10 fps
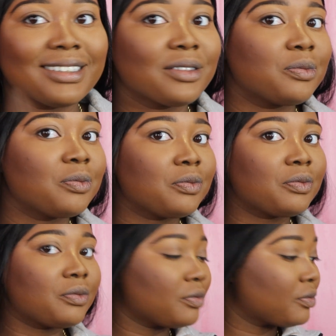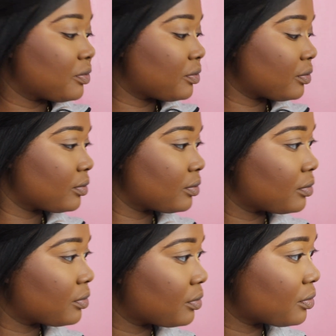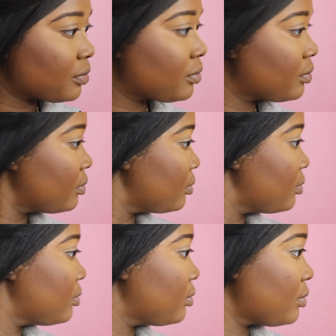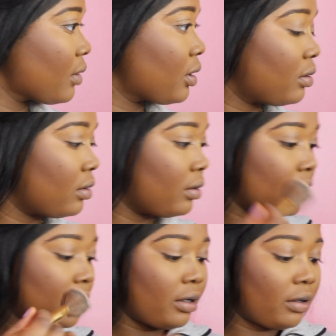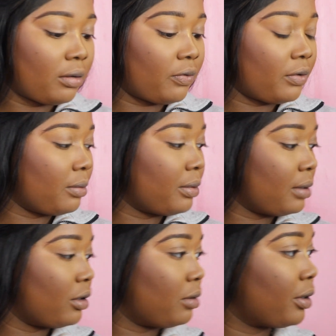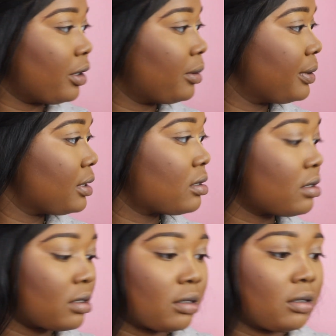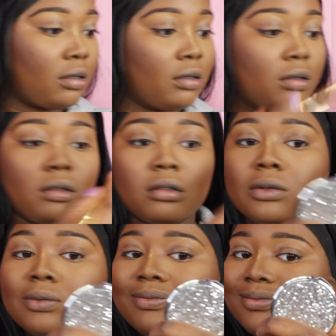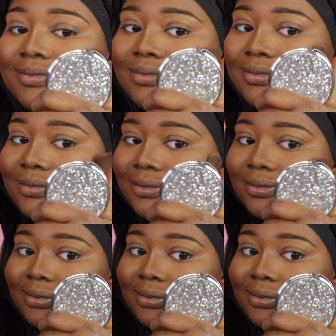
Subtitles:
Yeah, I always smile when I do that, just so I can see where the contour is and where I should be placing the powder.